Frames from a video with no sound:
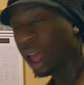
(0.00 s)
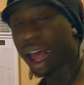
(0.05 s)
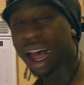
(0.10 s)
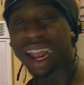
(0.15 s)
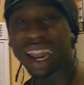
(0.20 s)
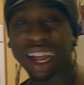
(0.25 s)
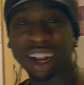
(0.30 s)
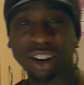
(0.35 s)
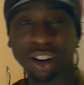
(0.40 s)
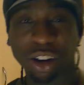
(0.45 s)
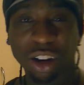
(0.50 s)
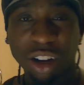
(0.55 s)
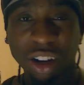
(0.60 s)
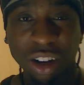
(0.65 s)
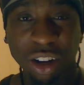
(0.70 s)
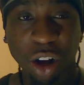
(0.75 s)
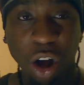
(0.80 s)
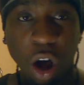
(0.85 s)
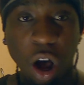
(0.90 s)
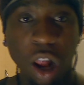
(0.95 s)
I like to
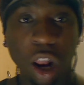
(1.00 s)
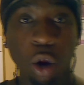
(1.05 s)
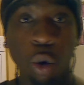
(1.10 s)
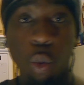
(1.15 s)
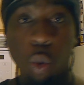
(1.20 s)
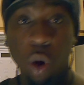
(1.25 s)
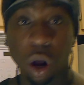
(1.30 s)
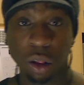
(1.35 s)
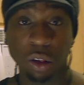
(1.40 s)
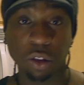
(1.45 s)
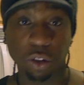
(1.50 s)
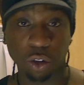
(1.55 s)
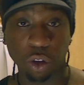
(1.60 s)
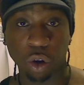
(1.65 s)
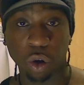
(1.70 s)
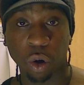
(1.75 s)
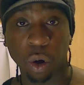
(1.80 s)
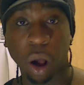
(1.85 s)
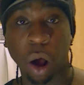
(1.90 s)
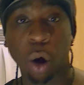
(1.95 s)
cook all at once,
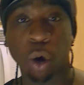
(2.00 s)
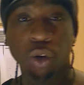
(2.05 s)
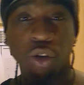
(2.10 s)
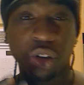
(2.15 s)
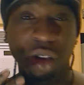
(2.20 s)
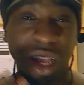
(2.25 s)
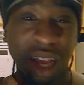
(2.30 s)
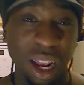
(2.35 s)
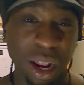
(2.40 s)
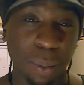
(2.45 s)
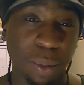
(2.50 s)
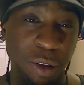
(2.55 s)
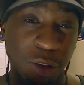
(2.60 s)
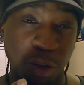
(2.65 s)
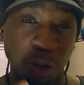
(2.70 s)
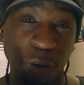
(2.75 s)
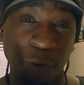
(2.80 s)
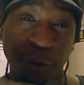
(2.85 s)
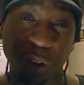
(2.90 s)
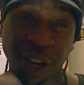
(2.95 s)
so I also heat up the
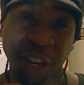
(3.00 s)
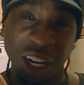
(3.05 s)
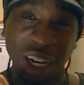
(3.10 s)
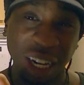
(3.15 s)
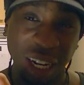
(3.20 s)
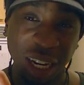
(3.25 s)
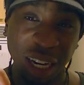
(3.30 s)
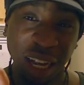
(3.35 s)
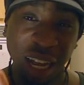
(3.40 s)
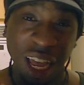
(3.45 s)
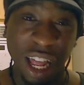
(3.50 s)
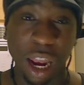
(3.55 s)
stove for chicken,